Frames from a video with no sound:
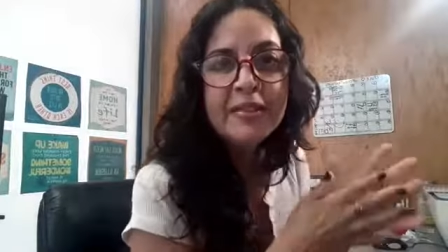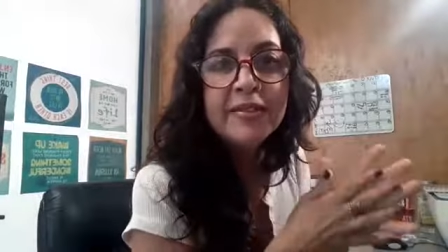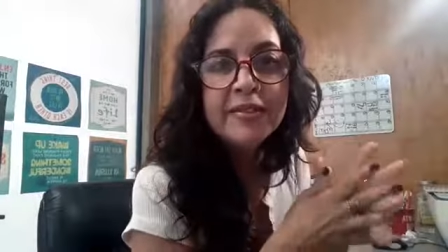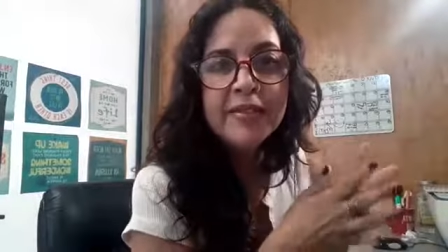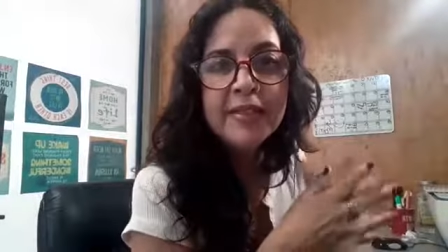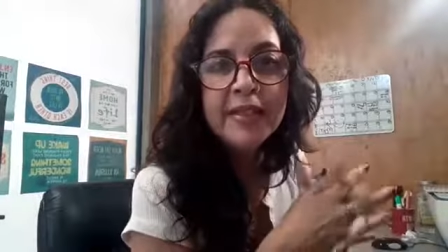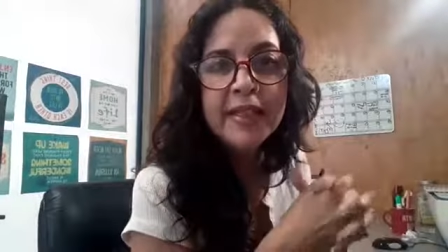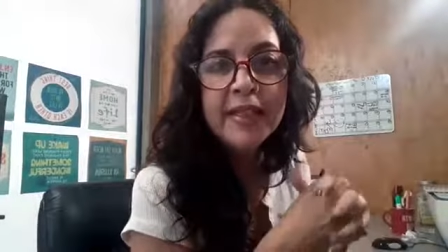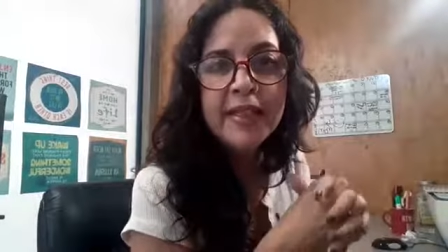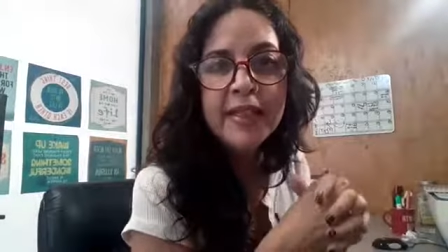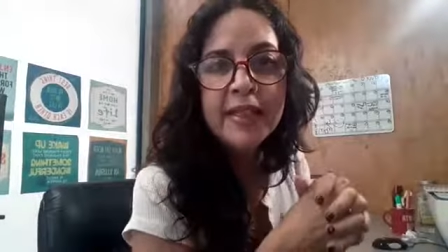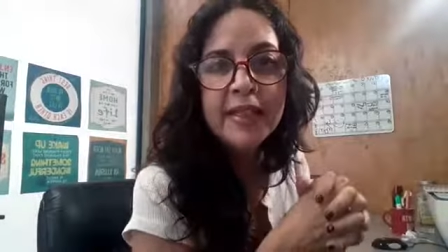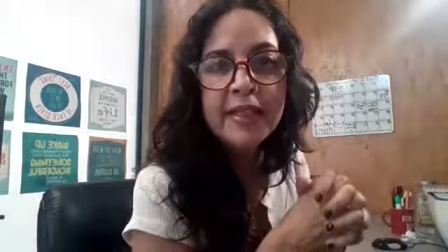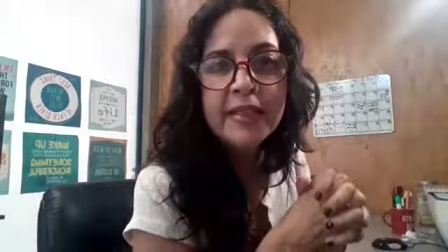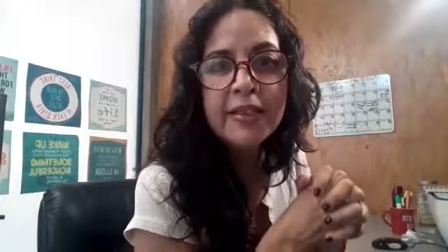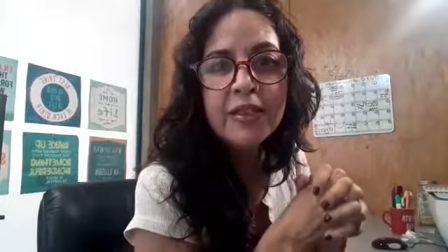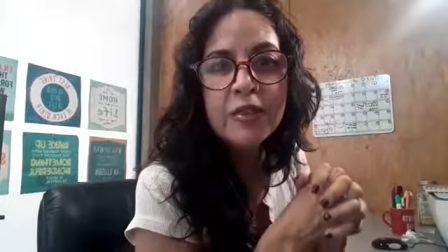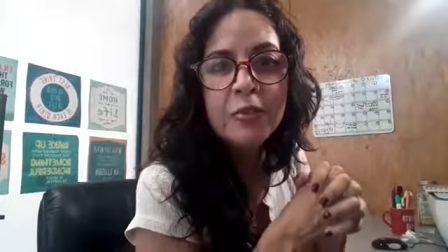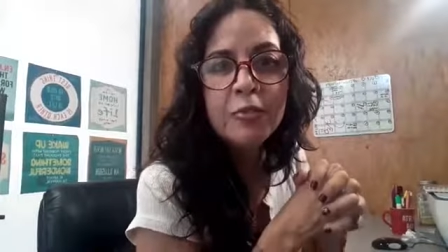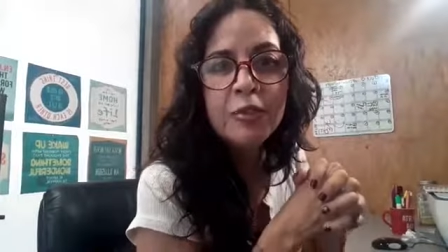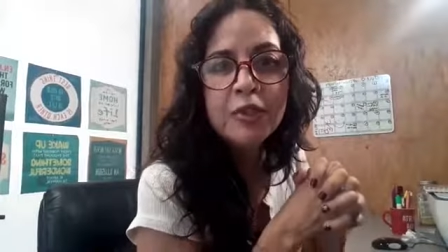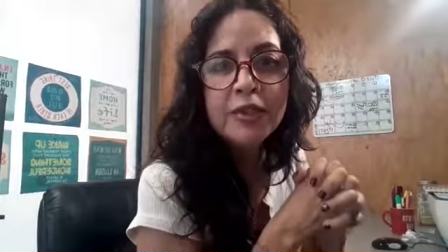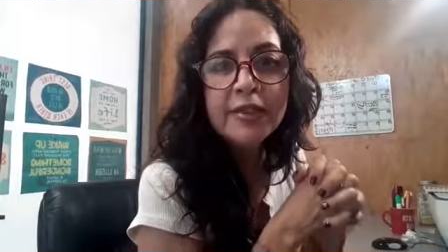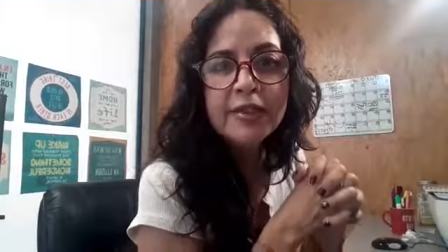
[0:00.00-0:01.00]
Fer,
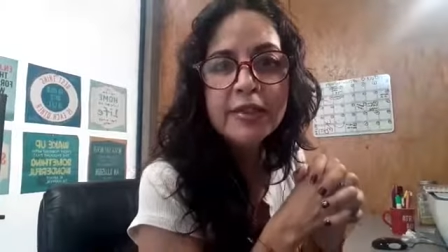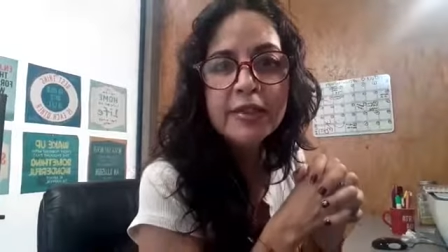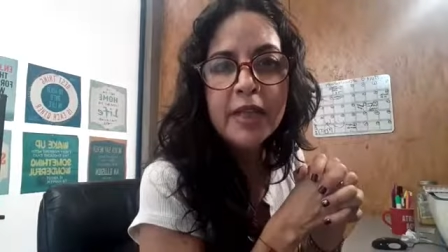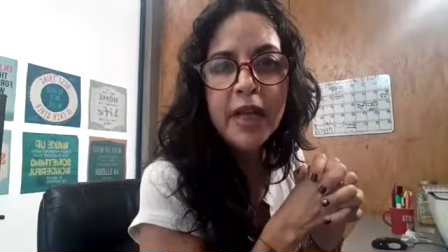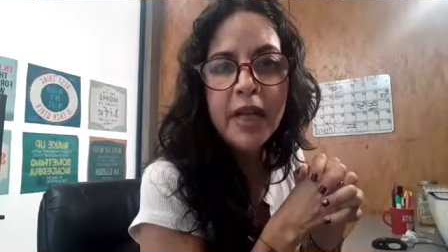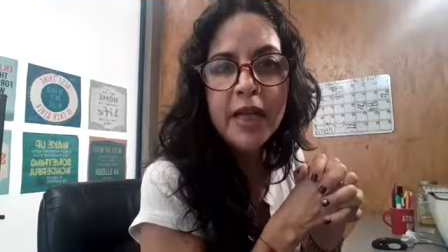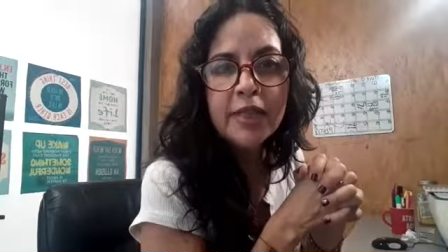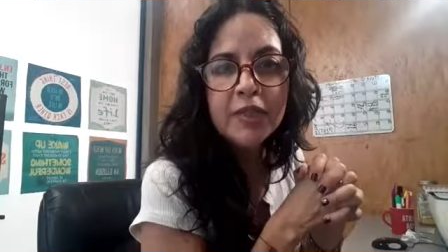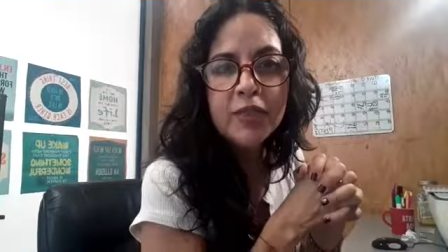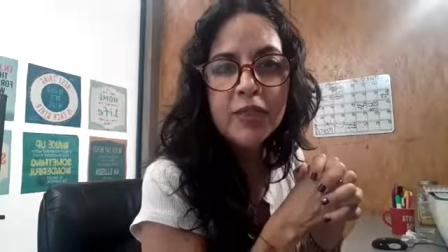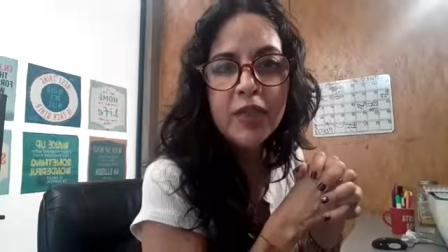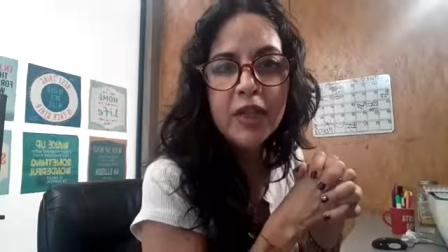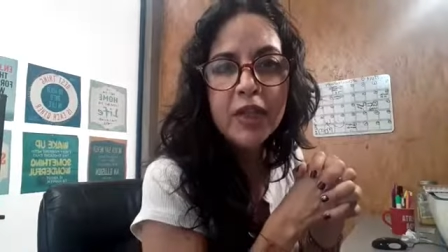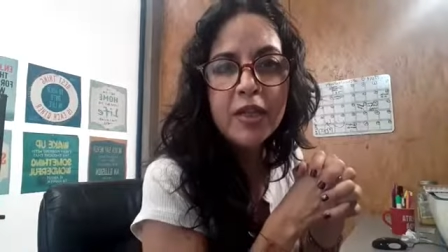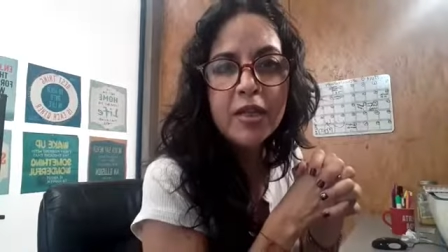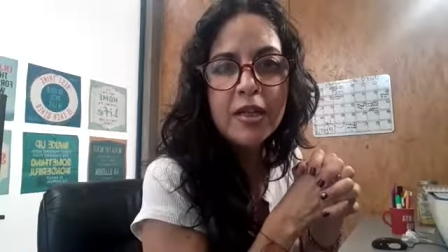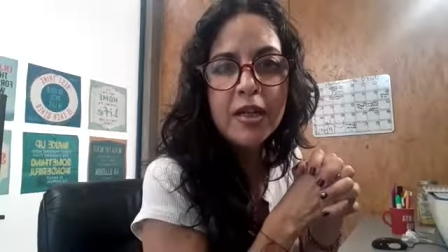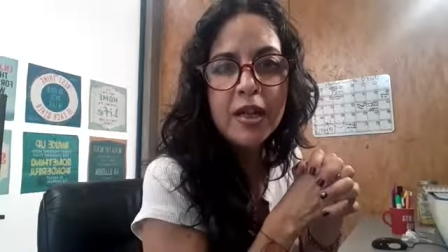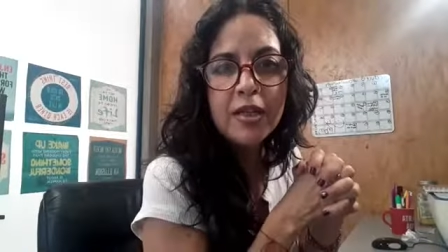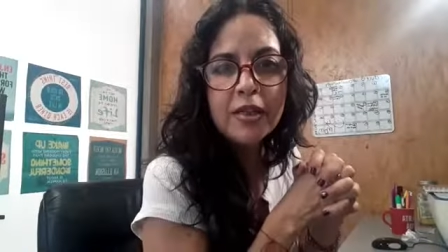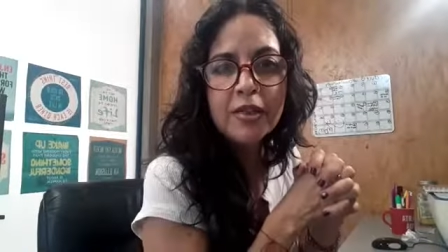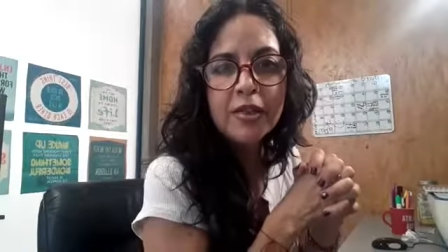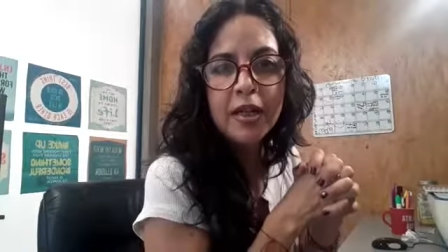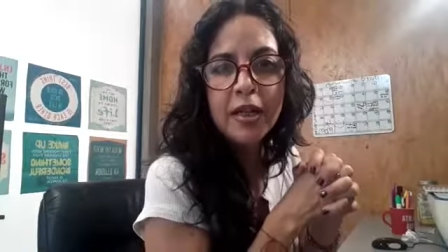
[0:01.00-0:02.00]
¿cómo estás,
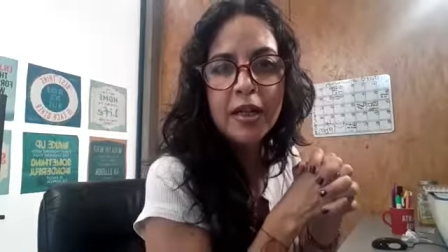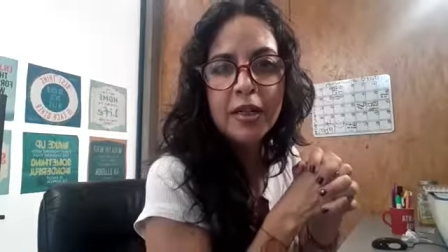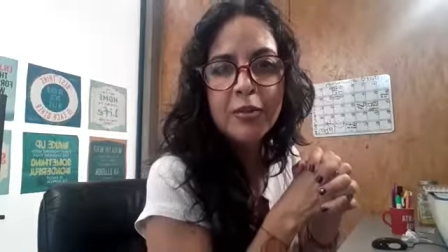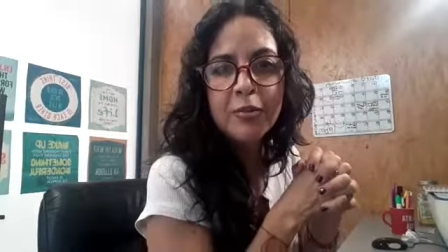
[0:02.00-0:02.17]
Fernanda?